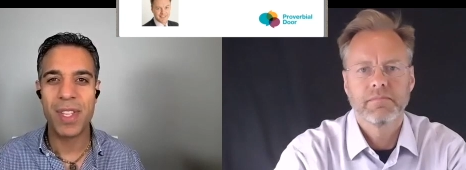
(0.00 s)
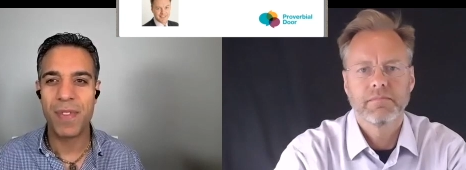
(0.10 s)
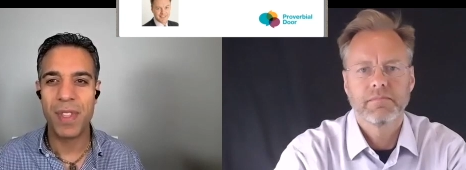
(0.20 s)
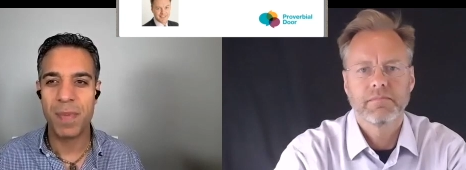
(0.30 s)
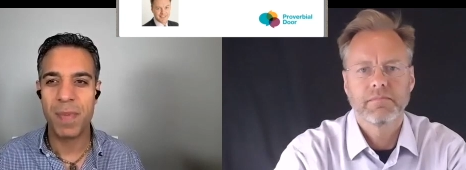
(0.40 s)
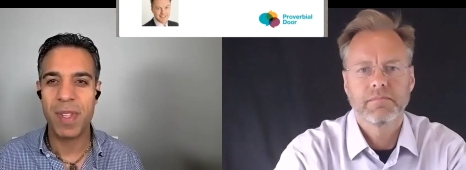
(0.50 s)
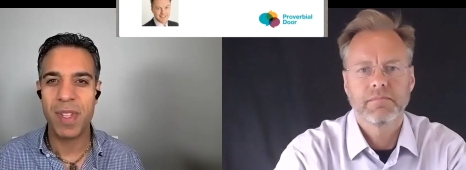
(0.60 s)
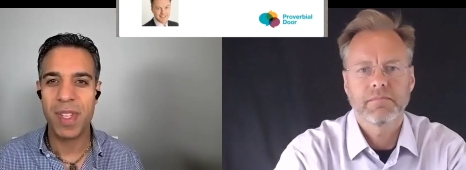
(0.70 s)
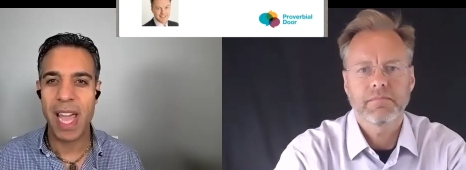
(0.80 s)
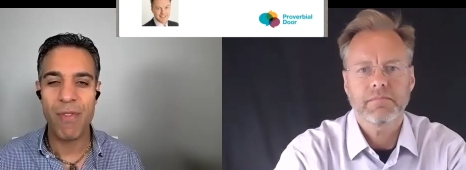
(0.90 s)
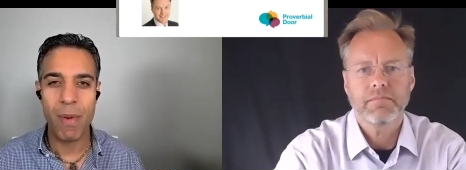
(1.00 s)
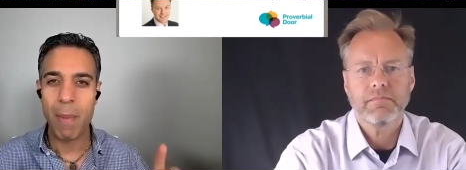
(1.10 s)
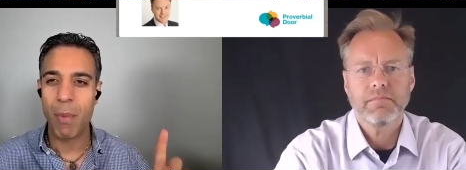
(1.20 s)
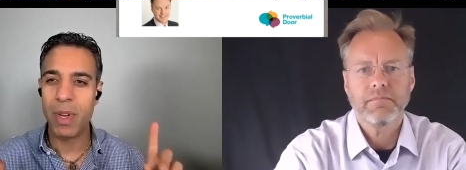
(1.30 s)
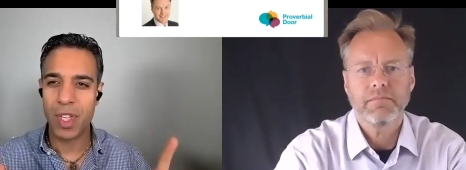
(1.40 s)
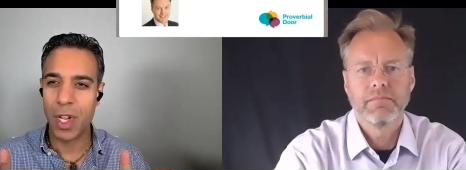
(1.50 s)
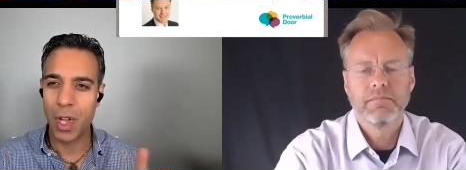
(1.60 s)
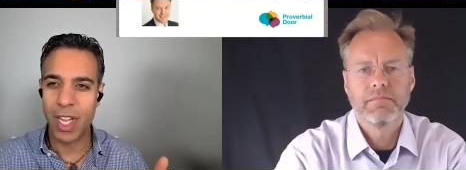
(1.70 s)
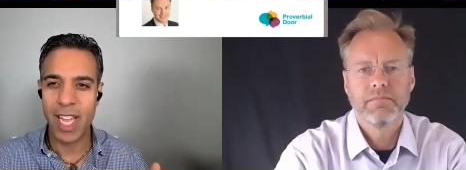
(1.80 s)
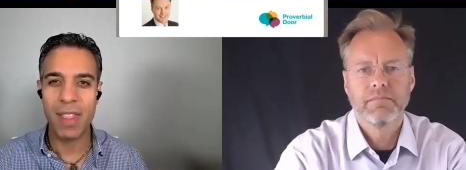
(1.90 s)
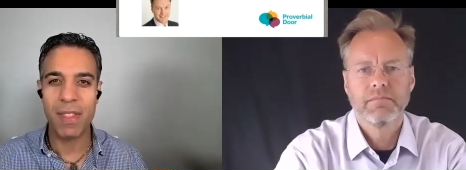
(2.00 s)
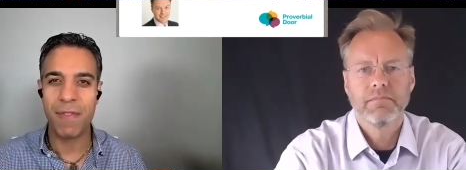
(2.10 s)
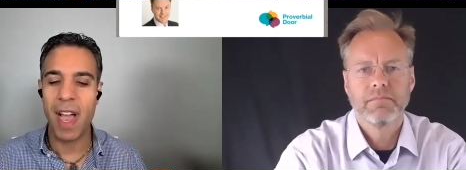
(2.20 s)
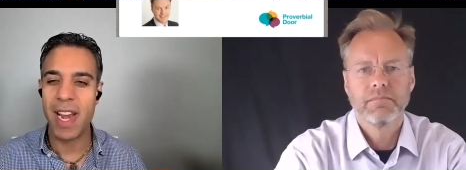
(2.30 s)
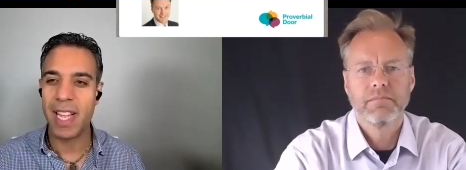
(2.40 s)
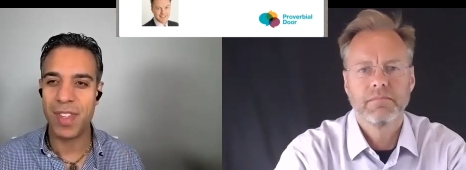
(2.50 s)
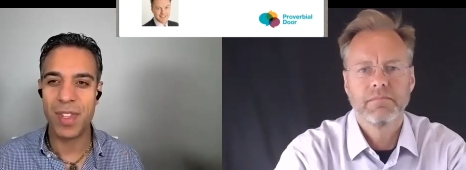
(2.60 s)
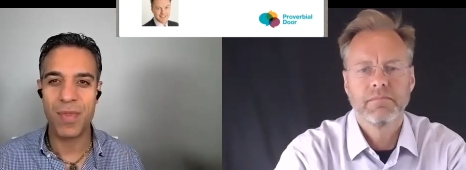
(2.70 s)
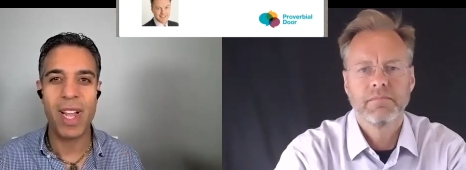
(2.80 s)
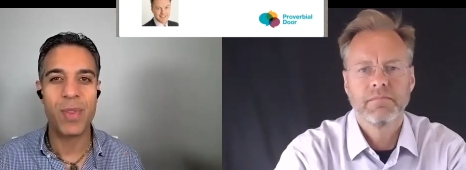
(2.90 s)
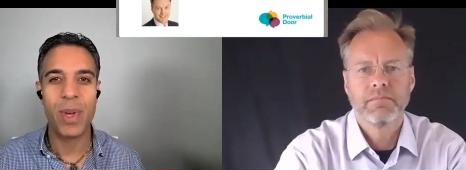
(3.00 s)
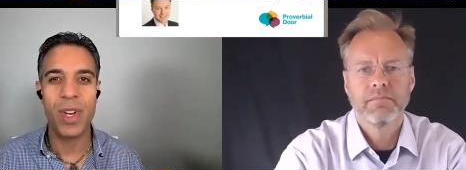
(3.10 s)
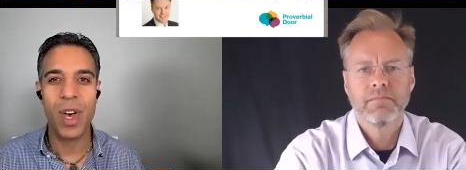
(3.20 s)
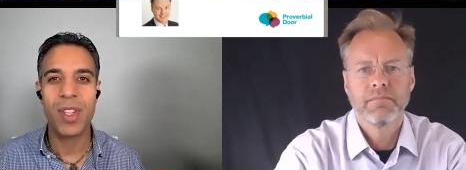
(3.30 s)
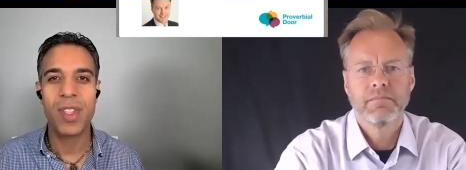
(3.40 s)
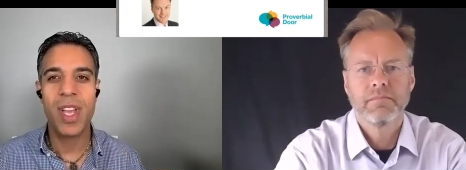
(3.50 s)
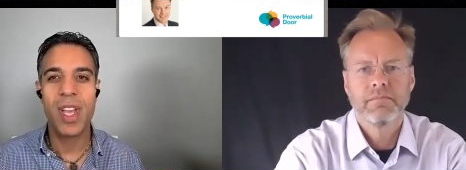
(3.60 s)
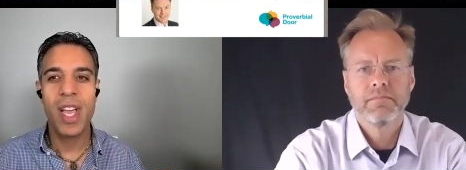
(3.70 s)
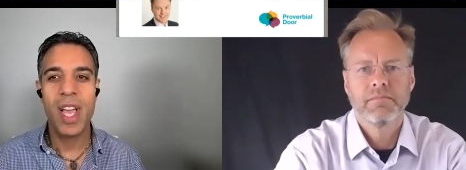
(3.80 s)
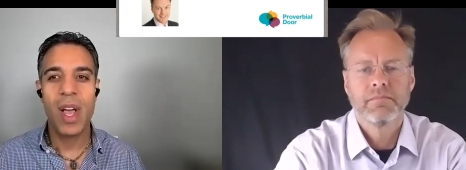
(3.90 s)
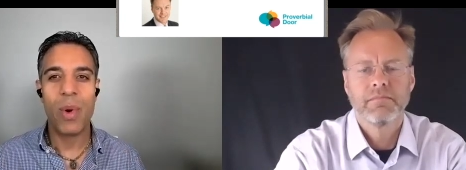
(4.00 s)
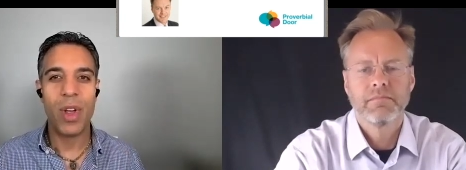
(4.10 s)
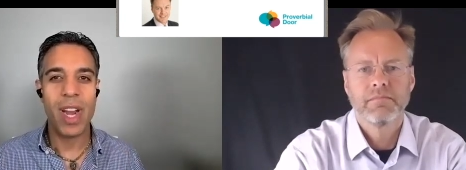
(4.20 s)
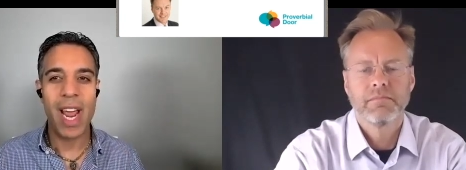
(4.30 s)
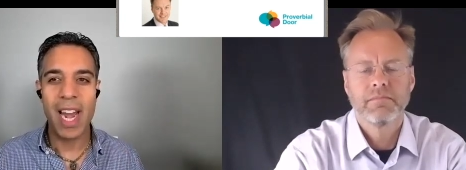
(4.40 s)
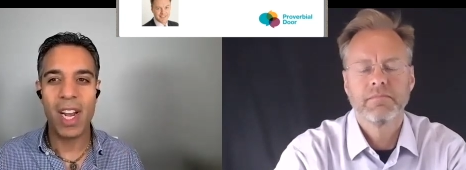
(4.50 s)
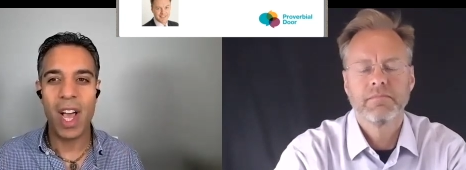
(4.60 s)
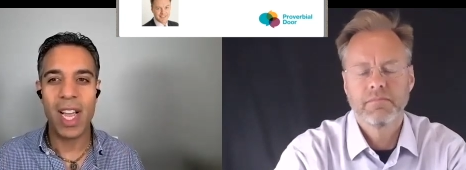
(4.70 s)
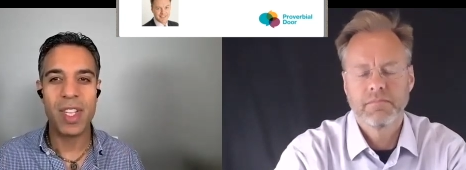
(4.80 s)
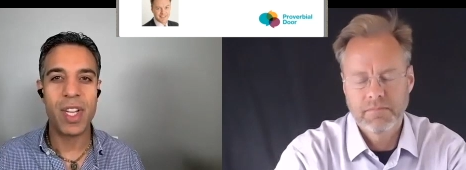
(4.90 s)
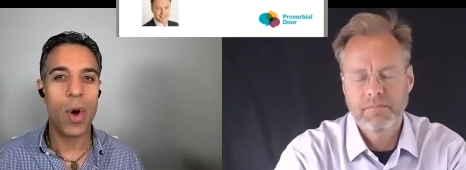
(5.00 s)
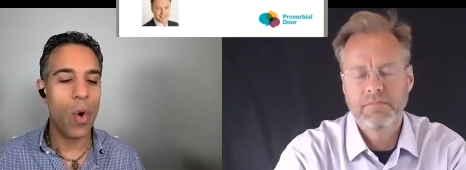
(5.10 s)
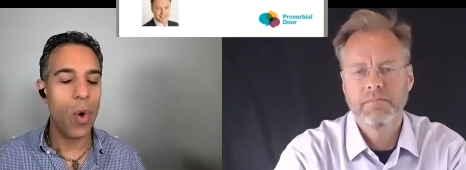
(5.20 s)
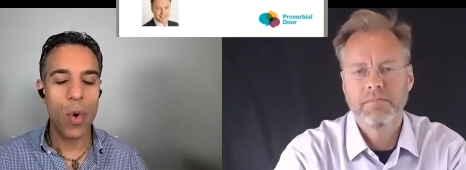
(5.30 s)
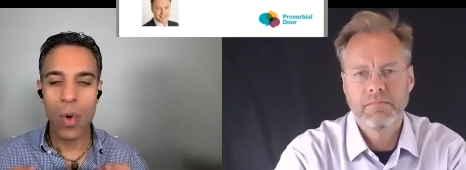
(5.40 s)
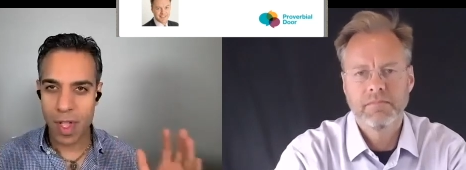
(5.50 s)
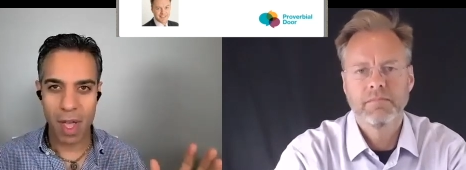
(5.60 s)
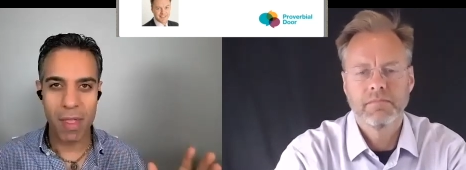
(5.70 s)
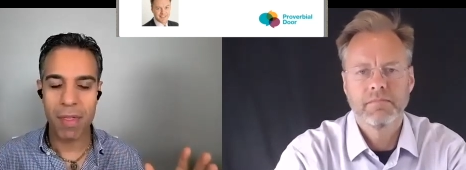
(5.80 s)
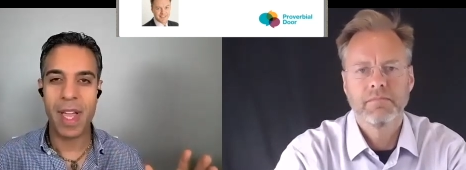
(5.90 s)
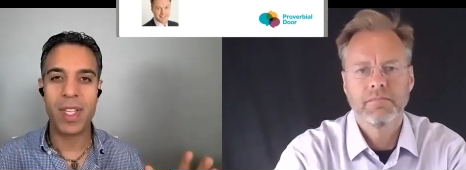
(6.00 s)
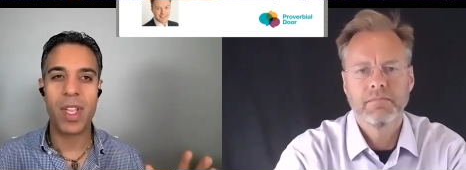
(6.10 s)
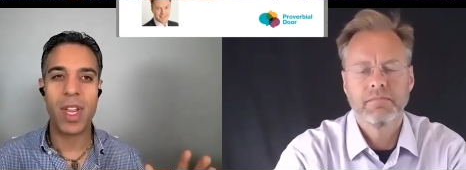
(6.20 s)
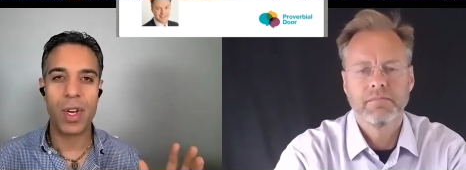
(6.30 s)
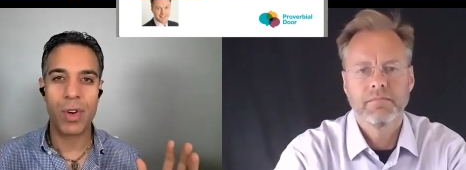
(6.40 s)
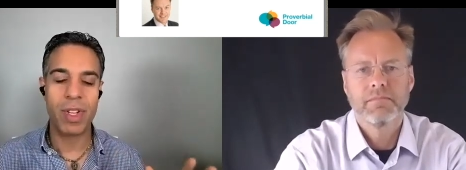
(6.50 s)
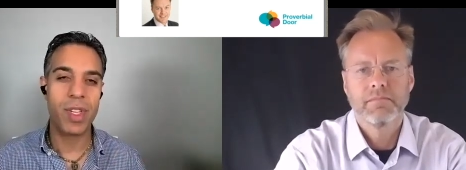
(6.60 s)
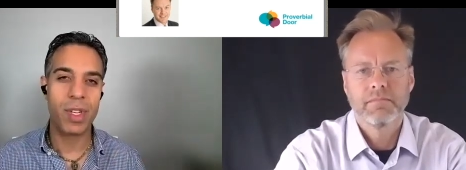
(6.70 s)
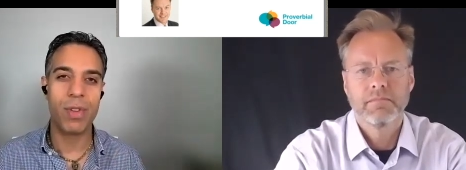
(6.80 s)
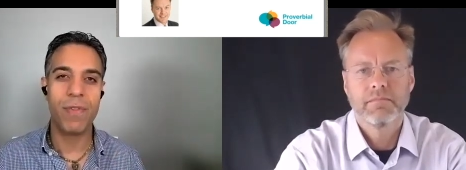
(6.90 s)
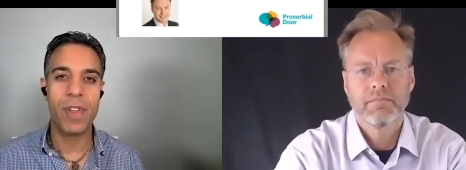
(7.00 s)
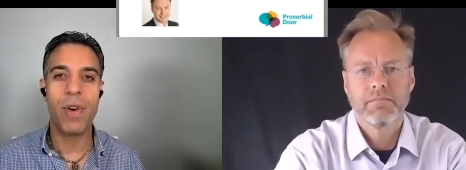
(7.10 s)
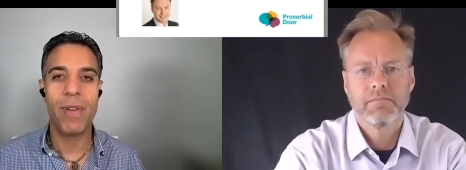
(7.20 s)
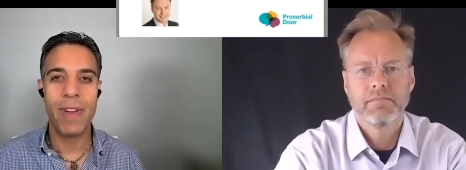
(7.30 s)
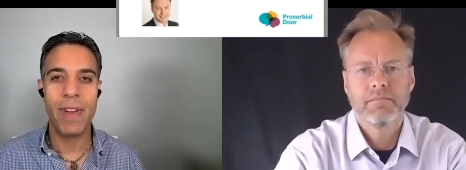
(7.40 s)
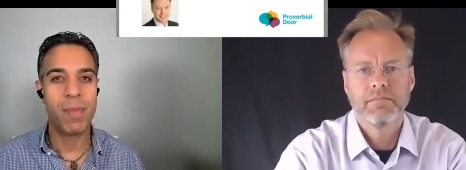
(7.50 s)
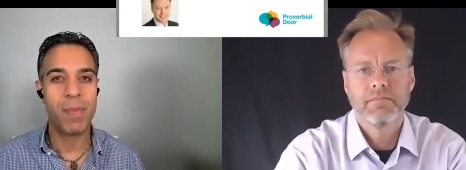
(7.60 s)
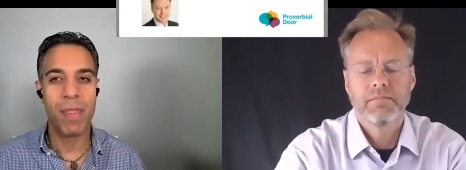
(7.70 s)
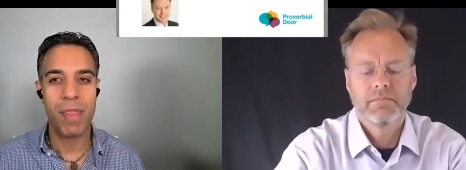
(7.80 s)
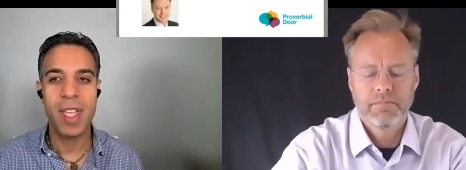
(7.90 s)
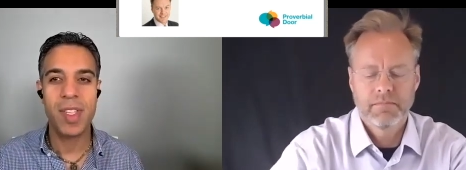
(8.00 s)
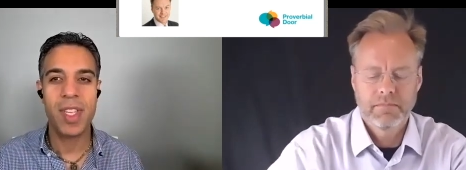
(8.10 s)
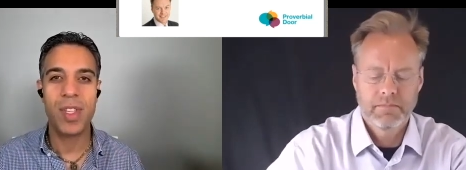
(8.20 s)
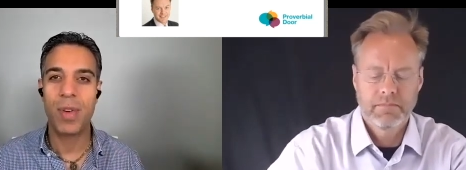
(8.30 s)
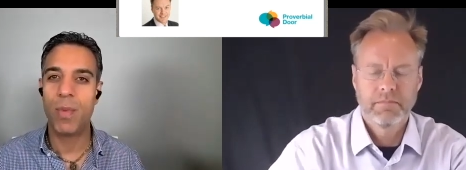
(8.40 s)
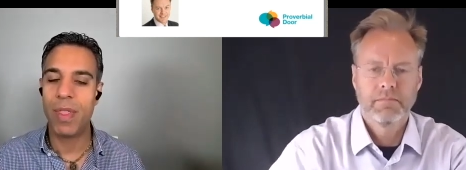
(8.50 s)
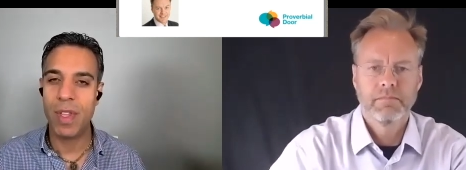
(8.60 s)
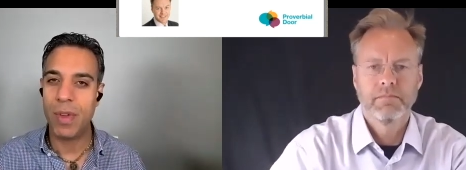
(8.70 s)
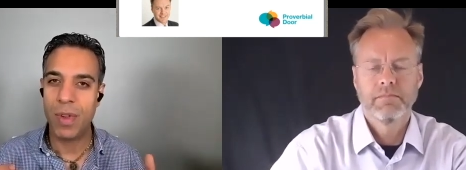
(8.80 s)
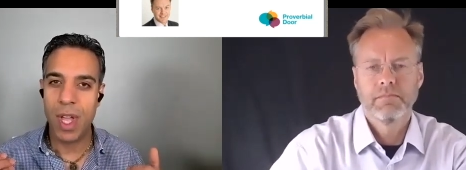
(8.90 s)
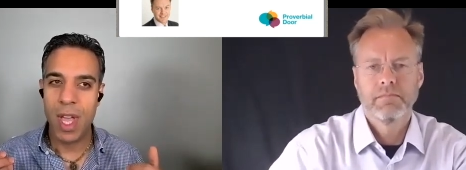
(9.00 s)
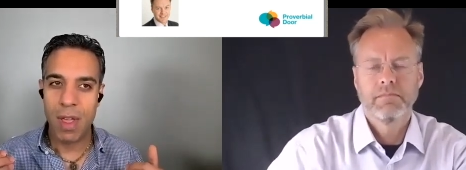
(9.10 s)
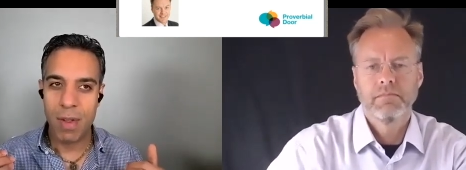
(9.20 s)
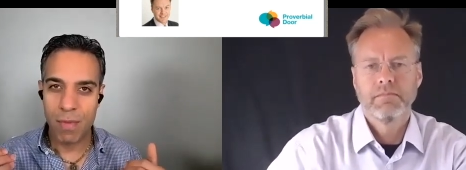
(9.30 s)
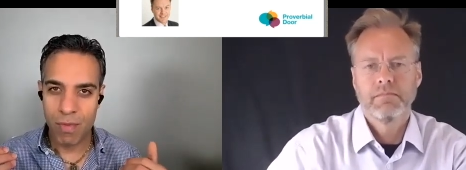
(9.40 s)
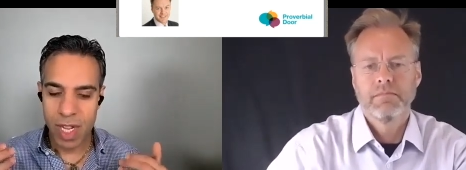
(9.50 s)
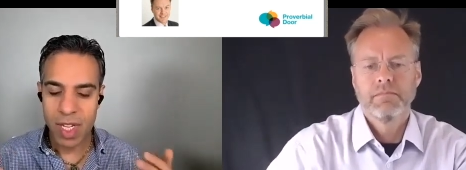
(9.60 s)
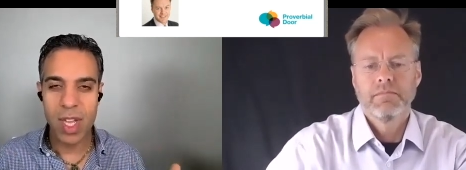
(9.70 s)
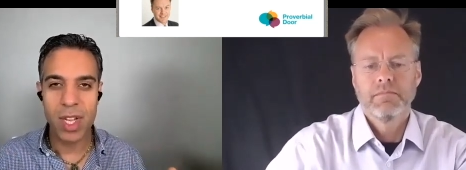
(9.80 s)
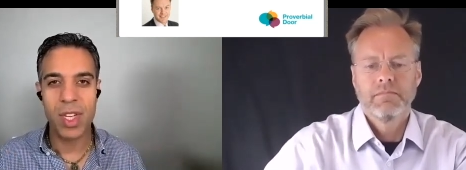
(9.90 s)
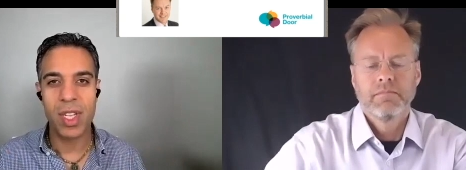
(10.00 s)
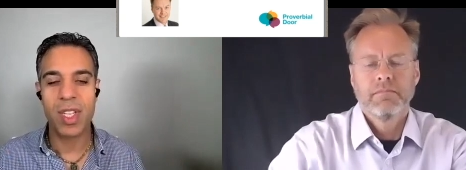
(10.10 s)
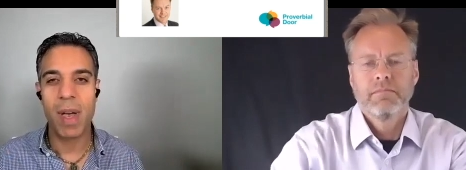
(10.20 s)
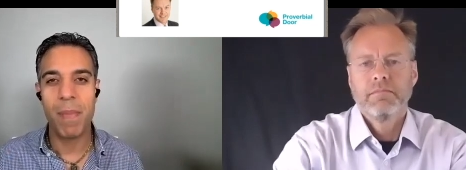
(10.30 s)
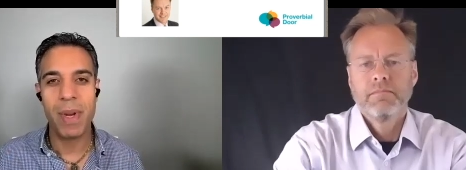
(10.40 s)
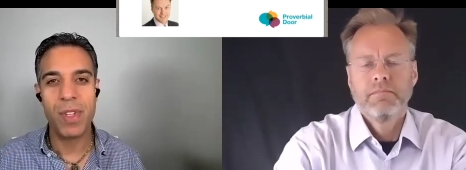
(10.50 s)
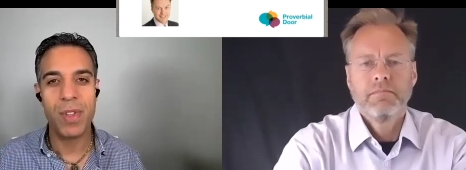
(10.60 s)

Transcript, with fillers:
Speaker 1: for this business? And remember, we're just looking at the finances, right? We're not we're not analyzing all the other things that are critical for your investment thesis or whether you're researching this company to do